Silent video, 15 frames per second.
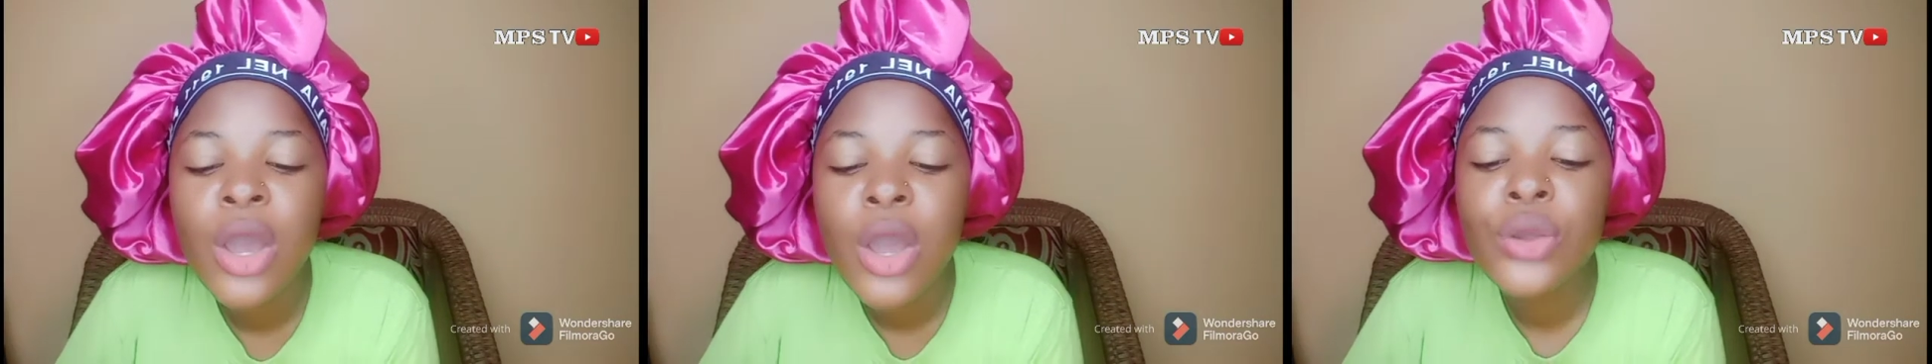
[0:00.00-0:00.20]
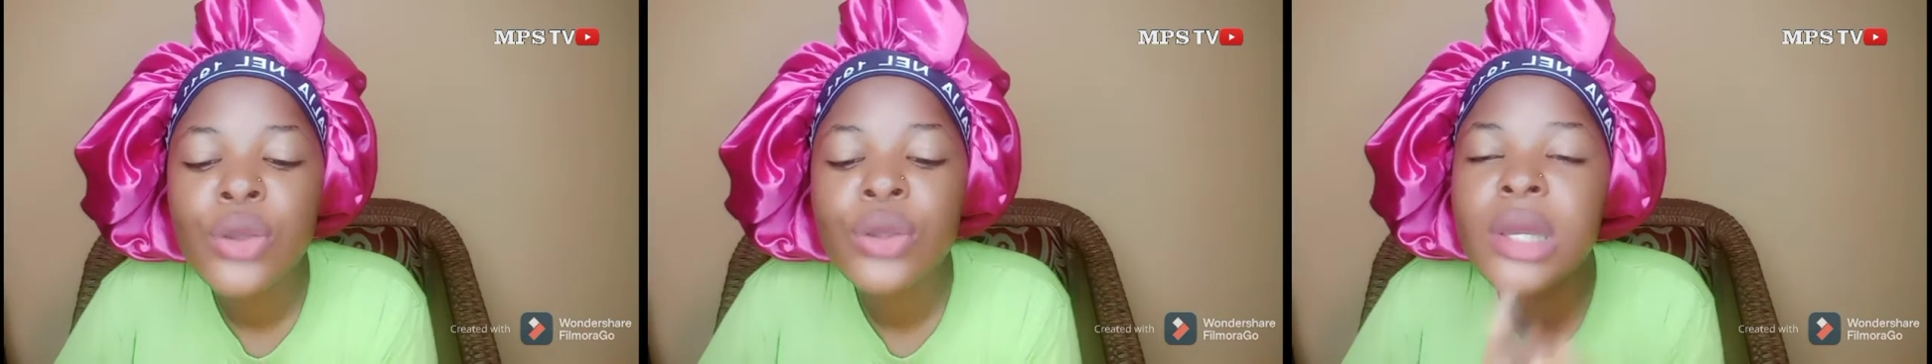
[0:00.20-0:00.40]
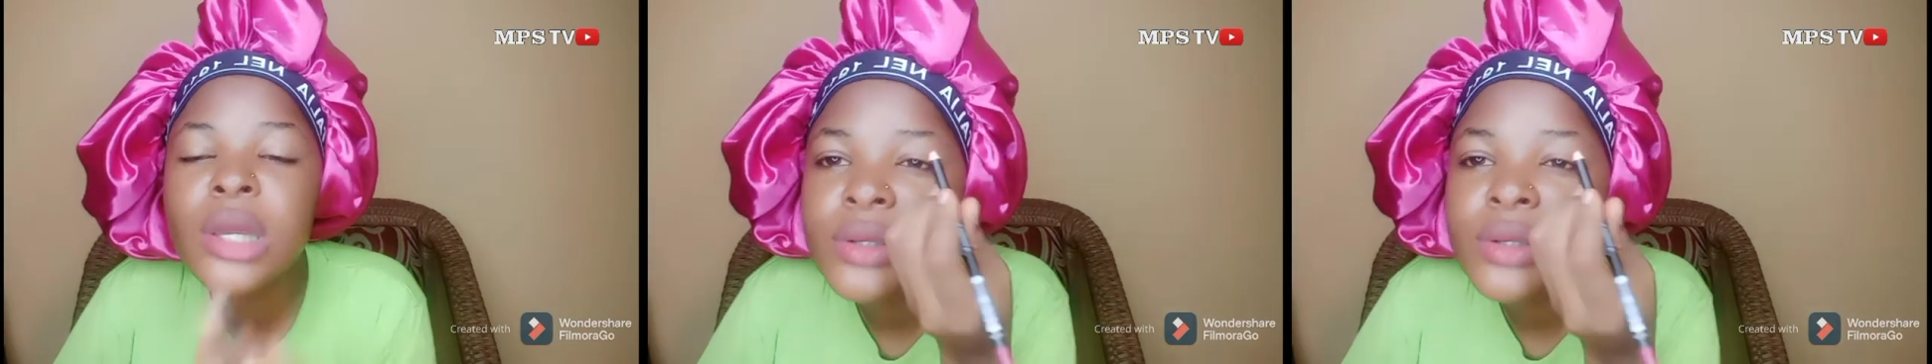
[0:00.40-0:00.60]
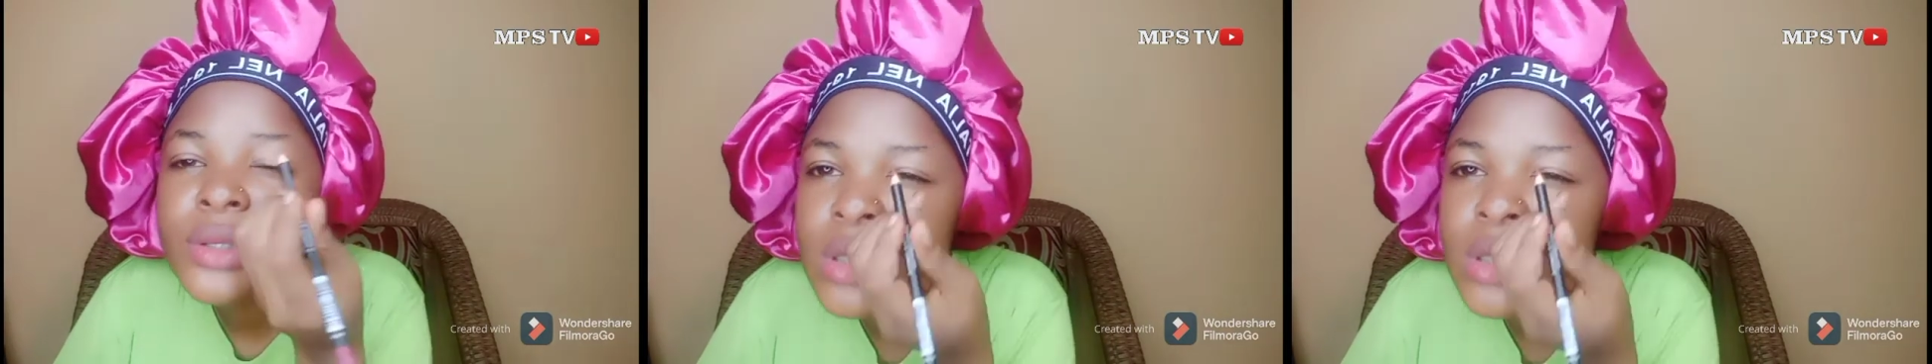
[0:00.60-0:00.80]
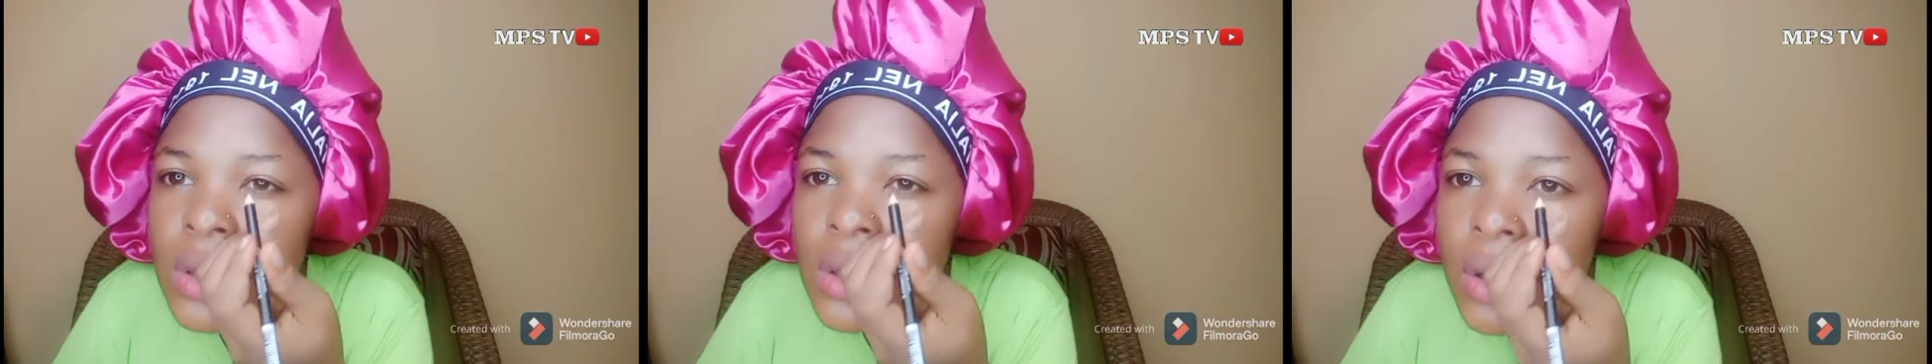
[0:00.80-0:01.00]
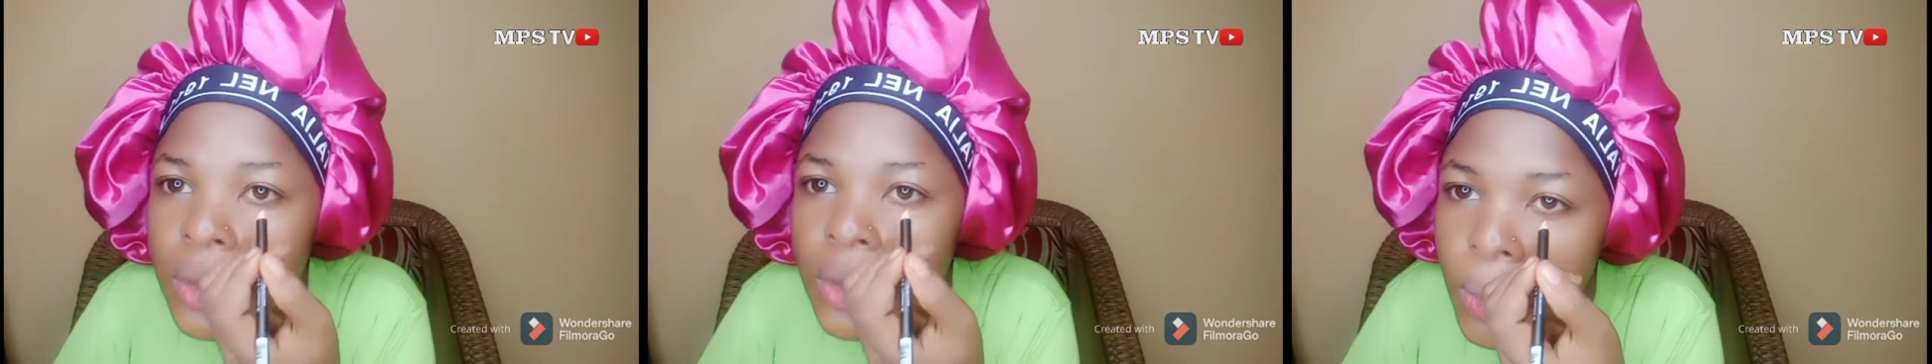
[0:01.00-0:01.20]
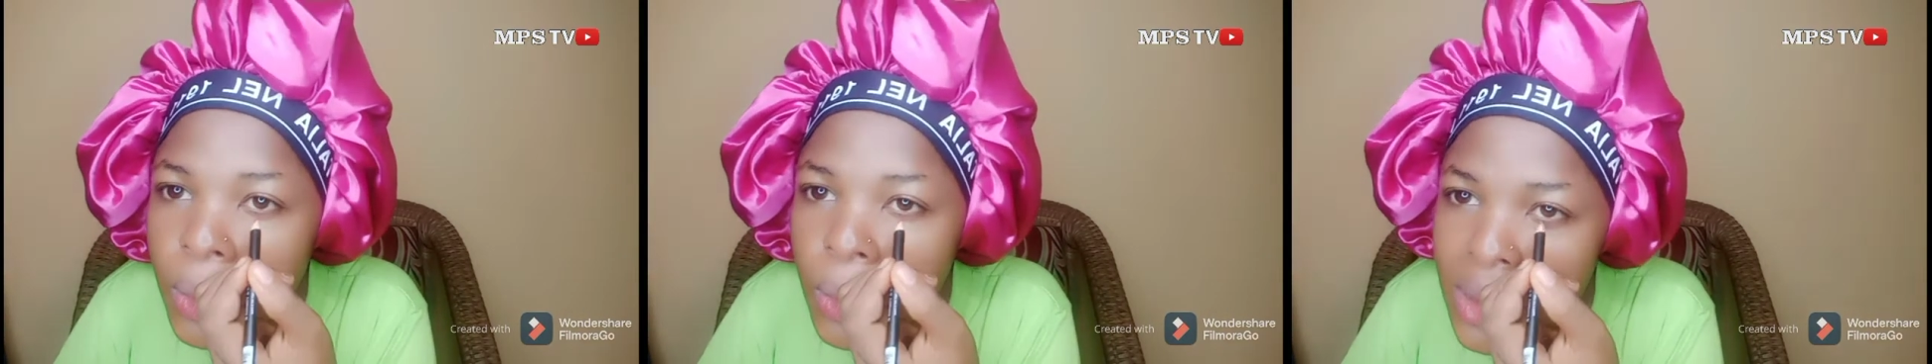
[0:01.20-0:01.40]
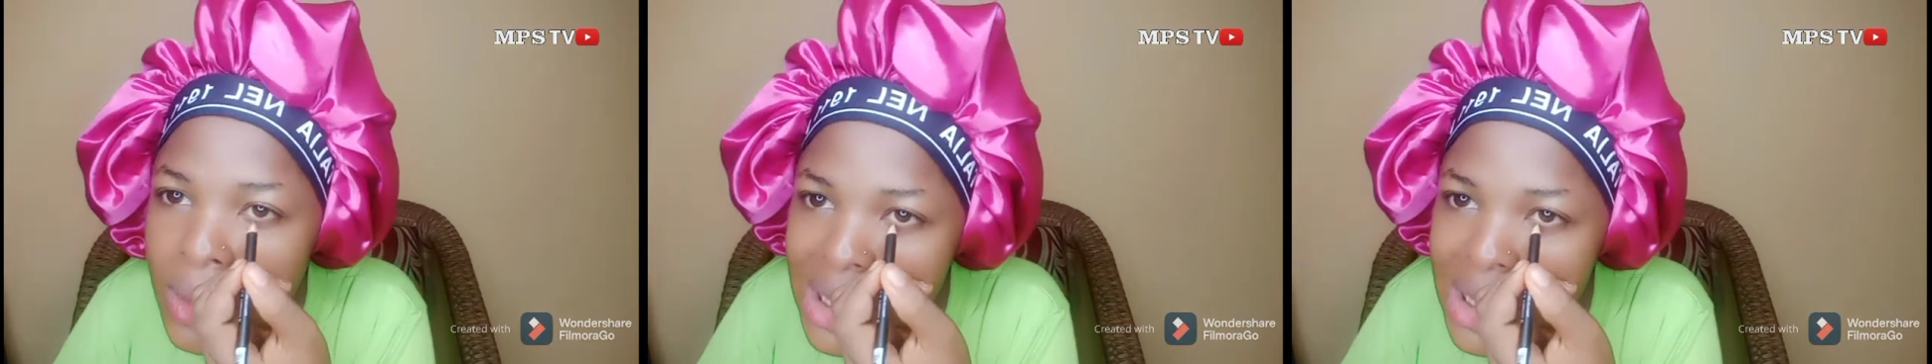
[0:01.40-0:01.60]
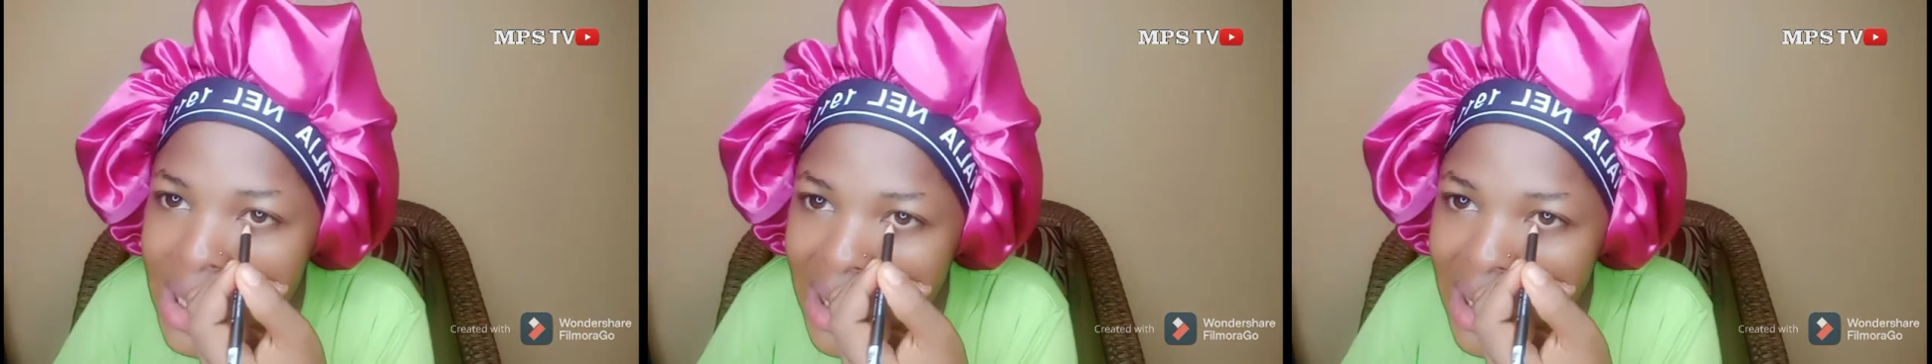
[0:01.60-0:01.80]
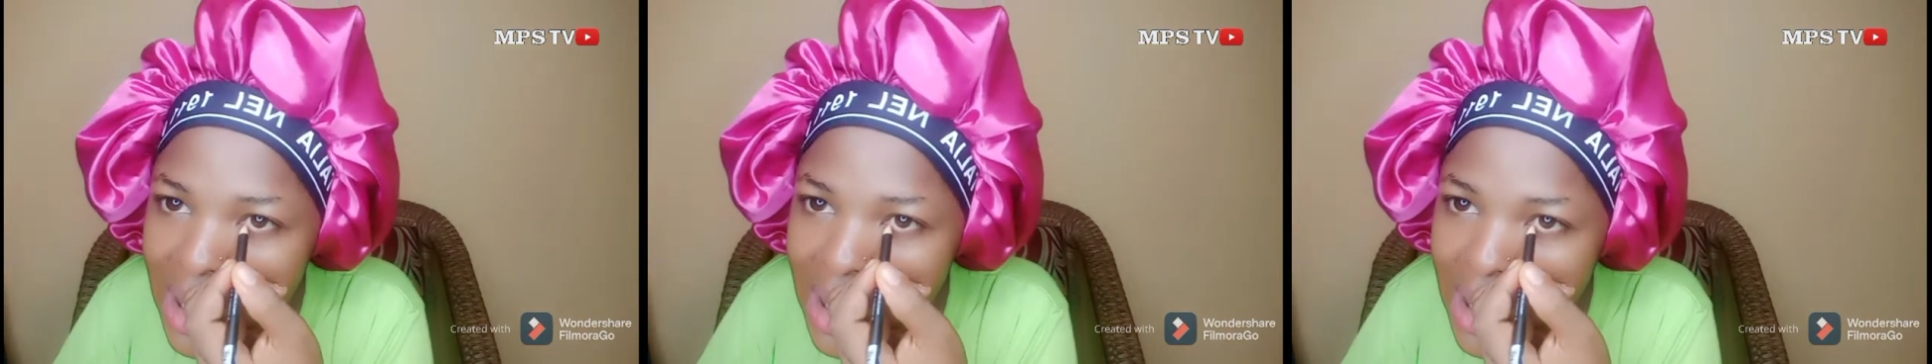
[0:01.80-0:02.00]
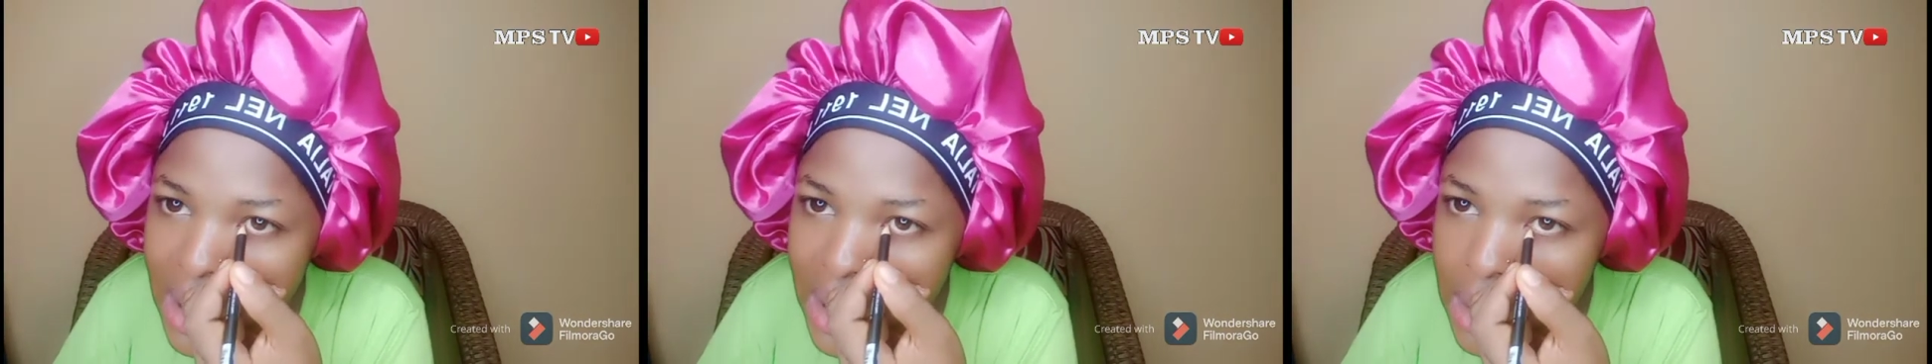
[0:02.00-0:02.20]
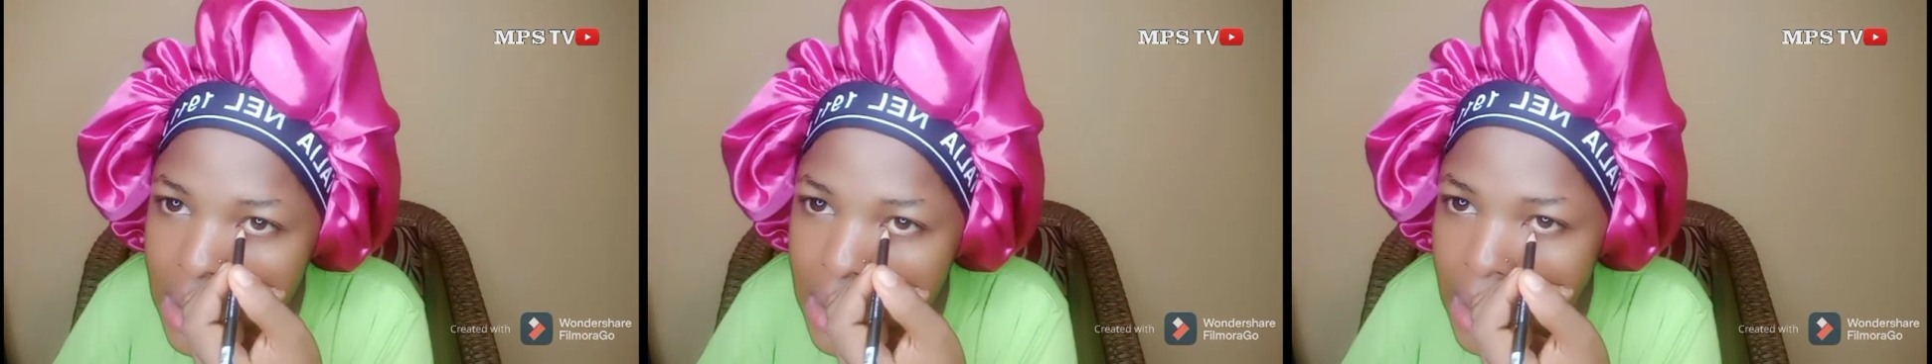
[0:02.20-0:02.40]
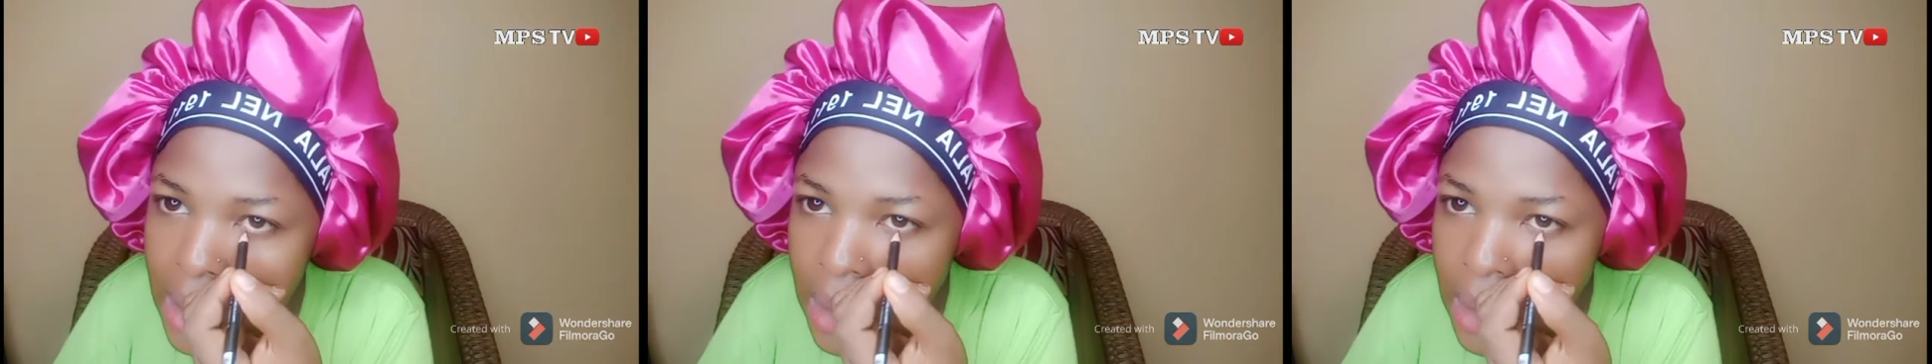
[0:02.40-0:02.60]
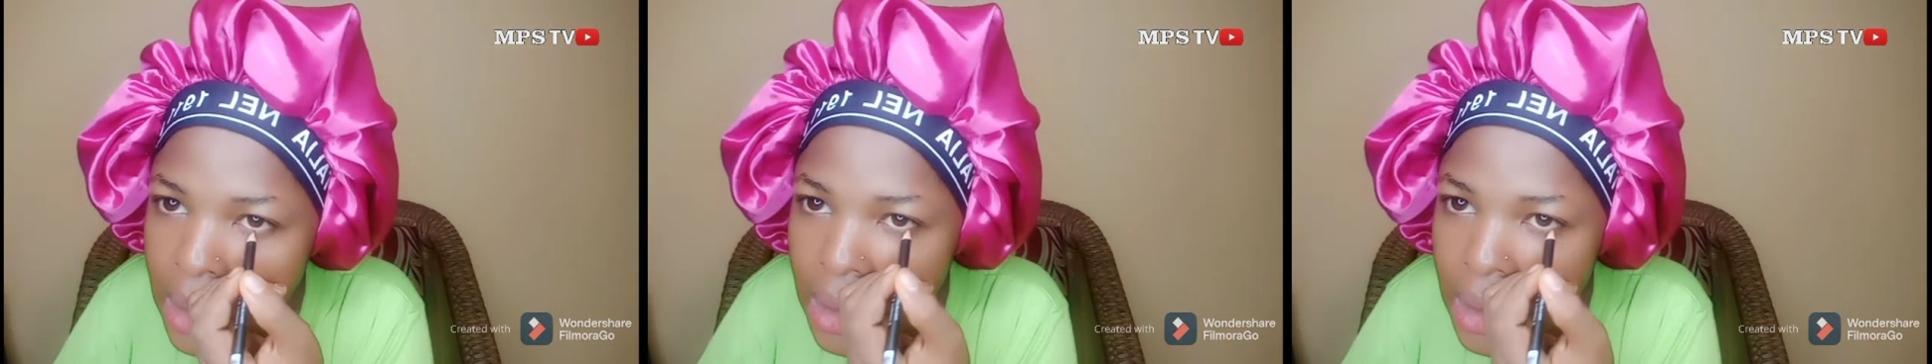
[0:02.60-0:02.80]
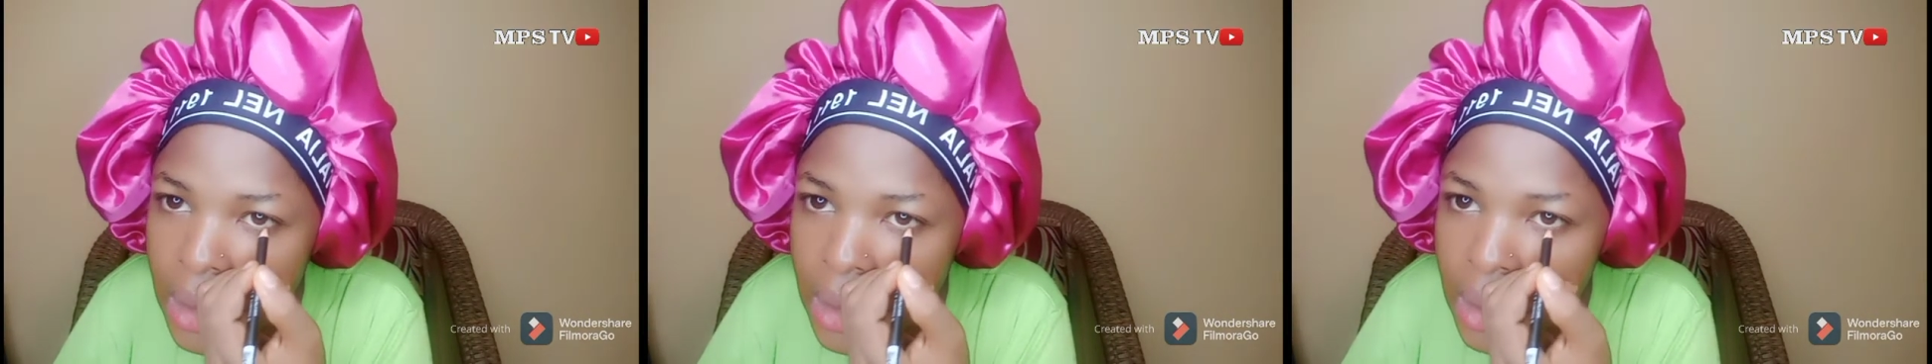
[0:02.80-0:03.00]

you can use it on your waterline here.